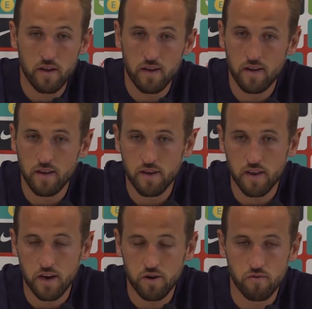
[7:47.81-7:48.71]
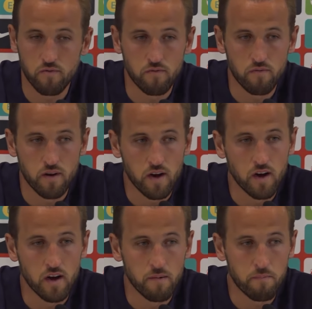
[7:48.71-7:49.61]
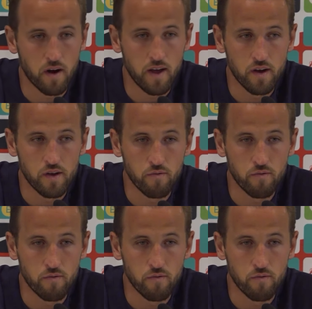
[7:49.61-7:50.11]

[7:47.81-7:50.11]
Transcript: an international player.